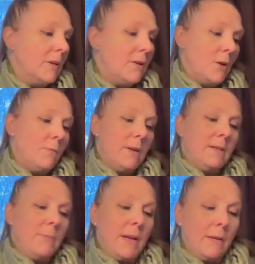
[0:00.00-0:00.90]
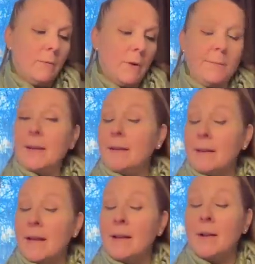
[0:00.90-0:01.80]
No, it's B, 1B.
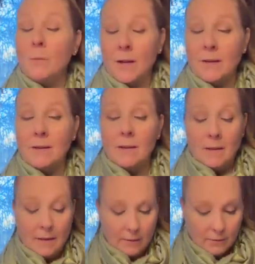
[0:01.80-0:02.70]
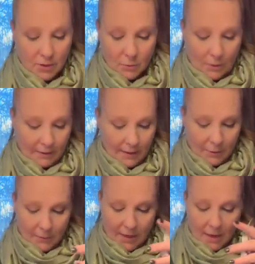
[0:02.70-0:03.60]
991, just one
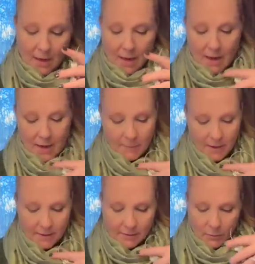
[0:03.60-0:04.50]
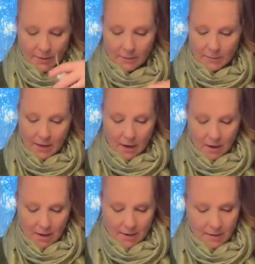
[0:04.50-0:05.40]
letter B. And it's going to be
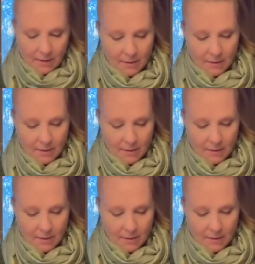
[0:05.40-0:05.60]
on